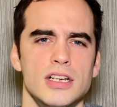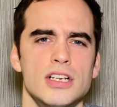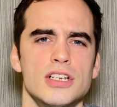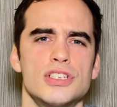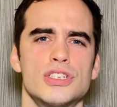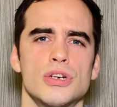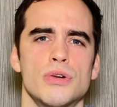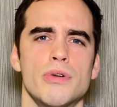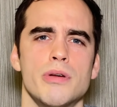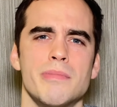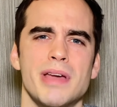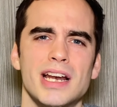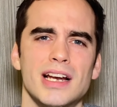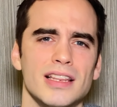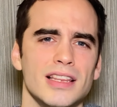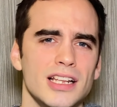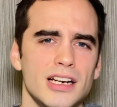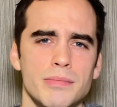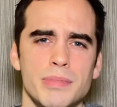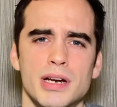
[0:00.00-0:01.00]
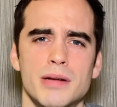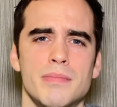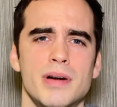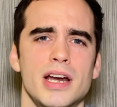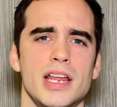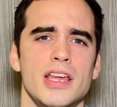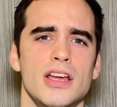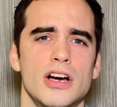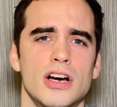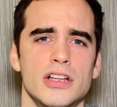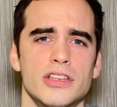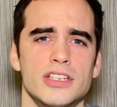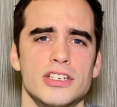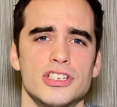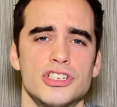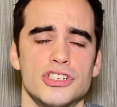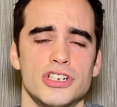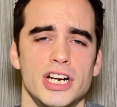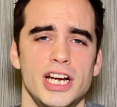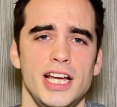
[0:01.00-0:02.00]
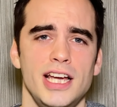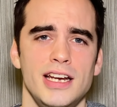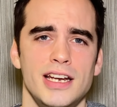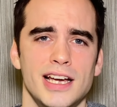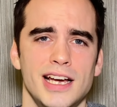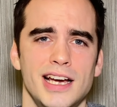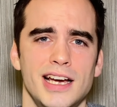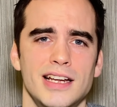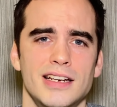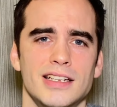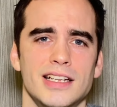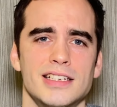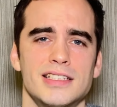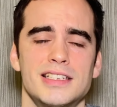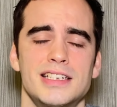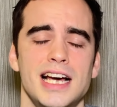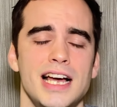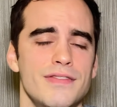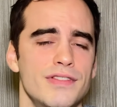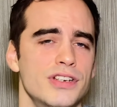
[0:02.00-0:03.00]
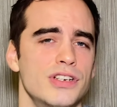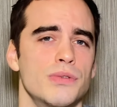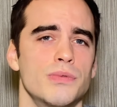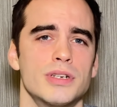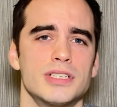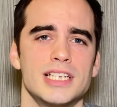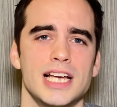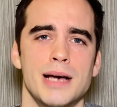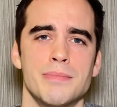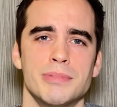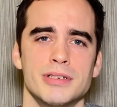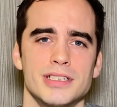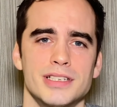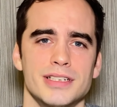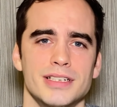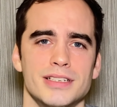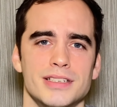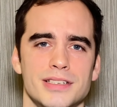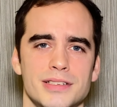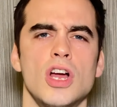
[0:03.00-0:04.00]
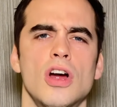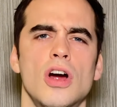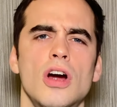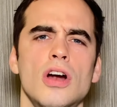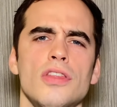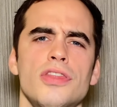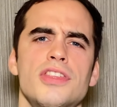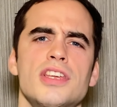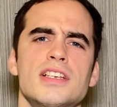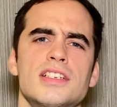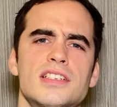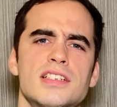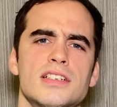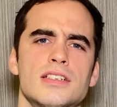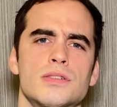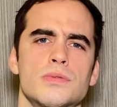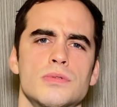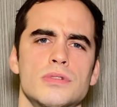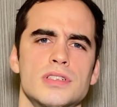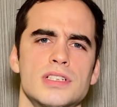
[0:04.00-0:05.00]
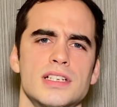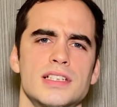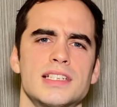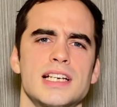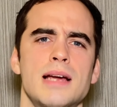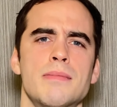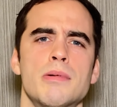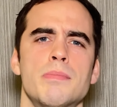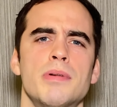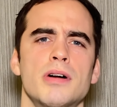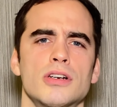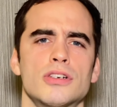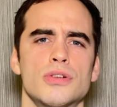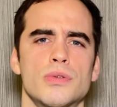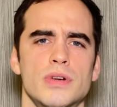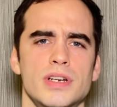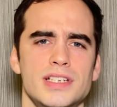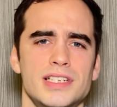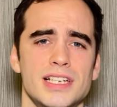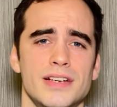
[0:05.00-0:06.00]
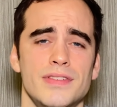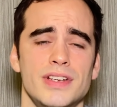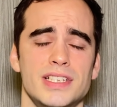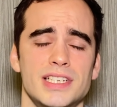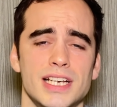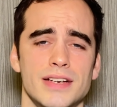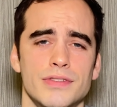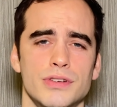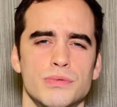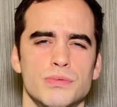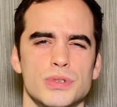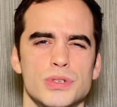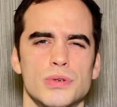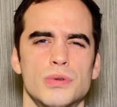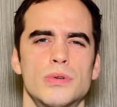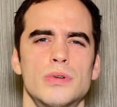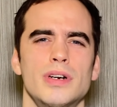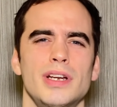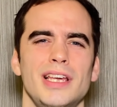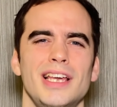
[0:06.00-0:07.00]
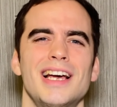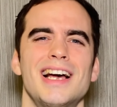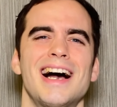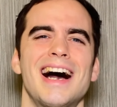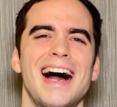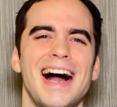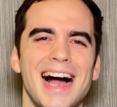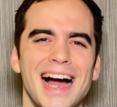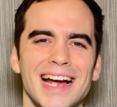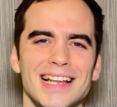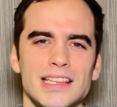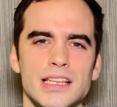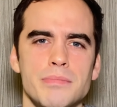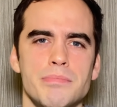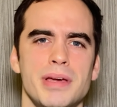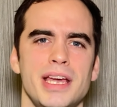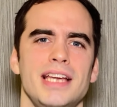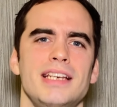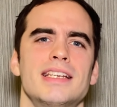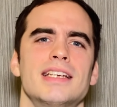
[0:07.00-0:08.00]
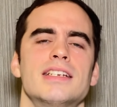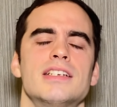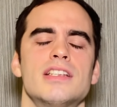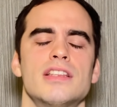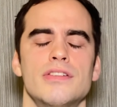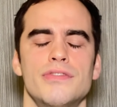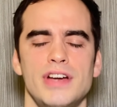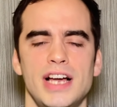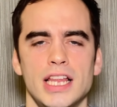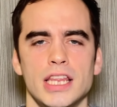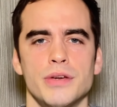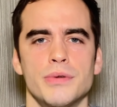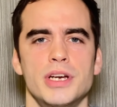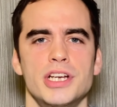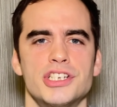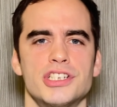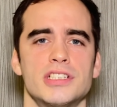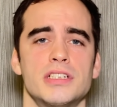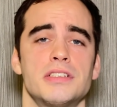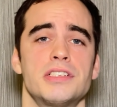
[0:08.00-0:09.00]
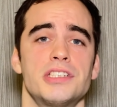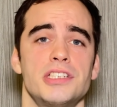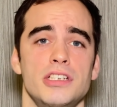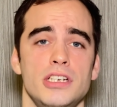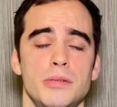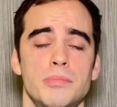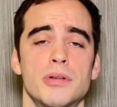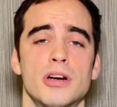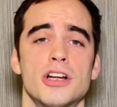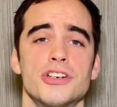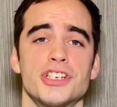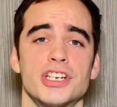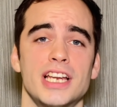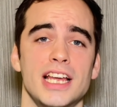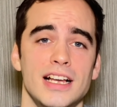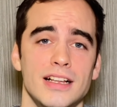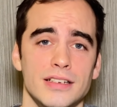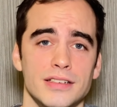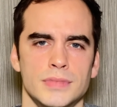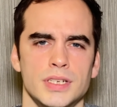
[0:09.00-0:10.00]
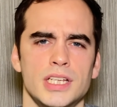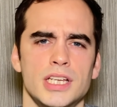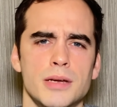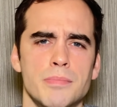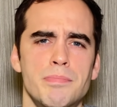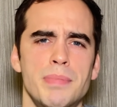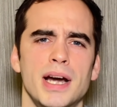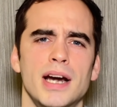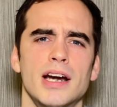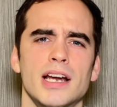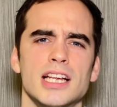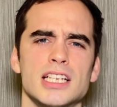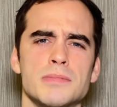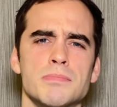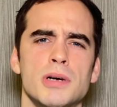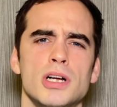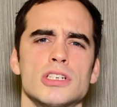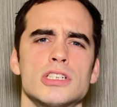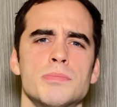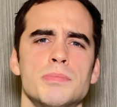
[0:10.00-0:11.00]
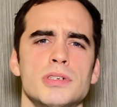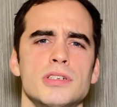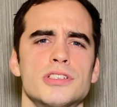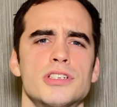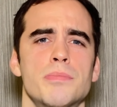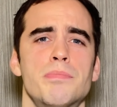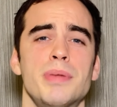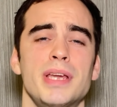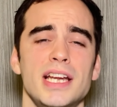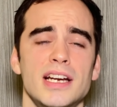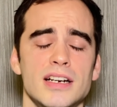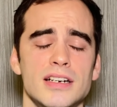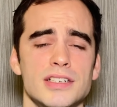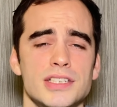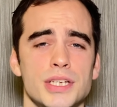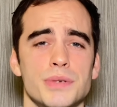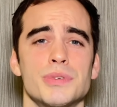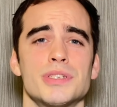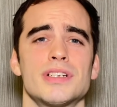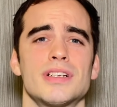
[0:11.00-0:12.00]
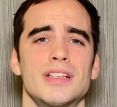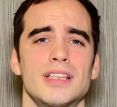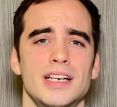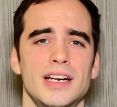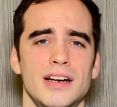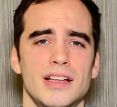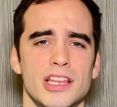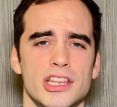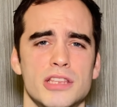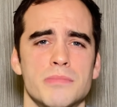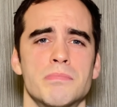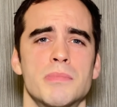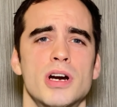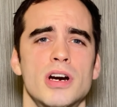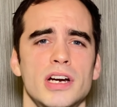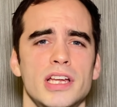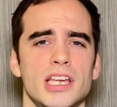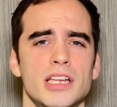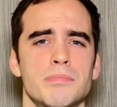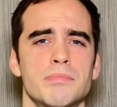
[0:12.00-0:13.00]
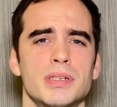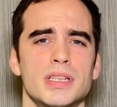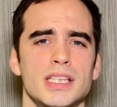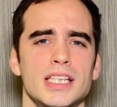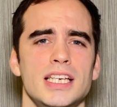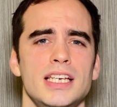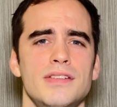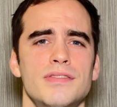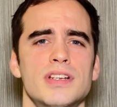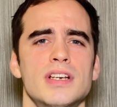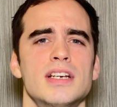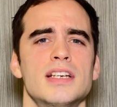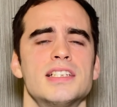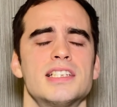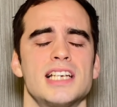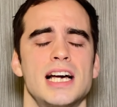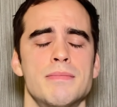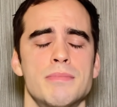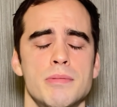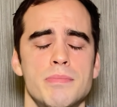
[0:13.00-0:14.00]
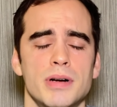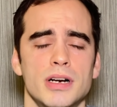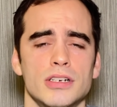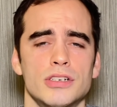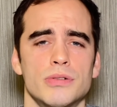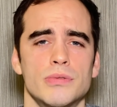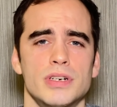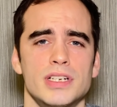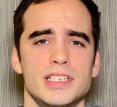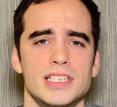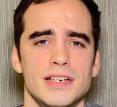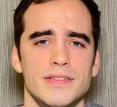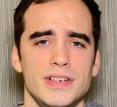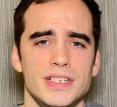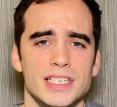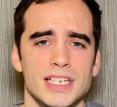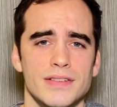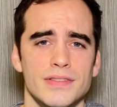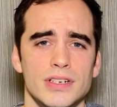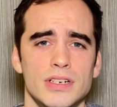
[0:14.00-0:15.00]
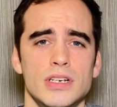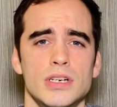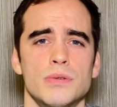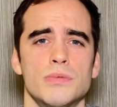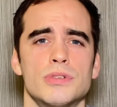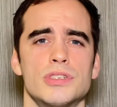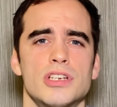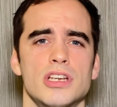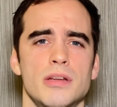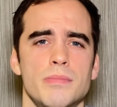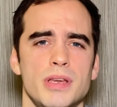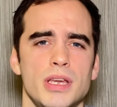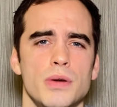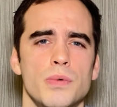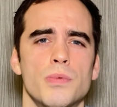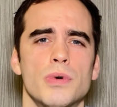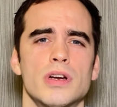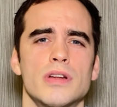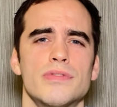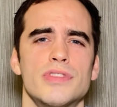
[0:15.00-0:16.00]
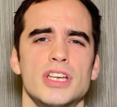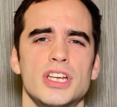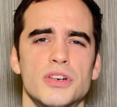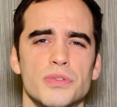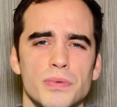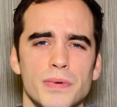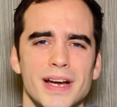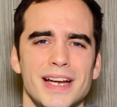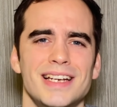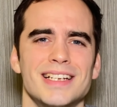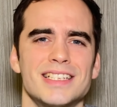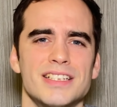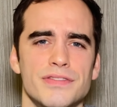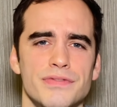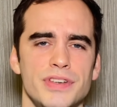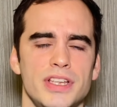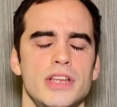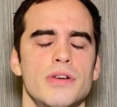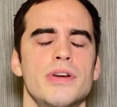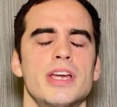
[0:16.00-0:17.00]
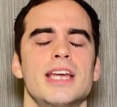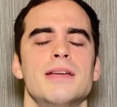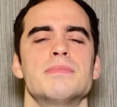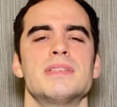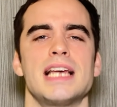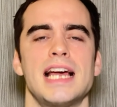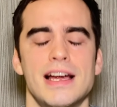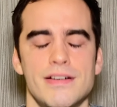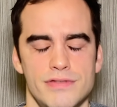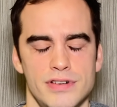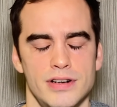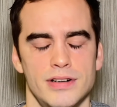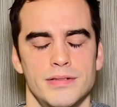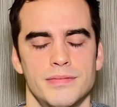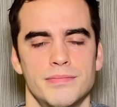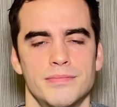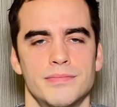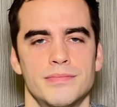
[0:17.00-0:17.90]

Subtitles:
So we made a little bit of money on this trade, and let's dive into what's happened since. Our thesis was that Cyberpunk 2077 was already highly baked into the valuation that CD Projekt held. Comparing its multiple to peers, it was clear that the market believed Cyberpunk 2077 was going to be one of the greatest video games ever.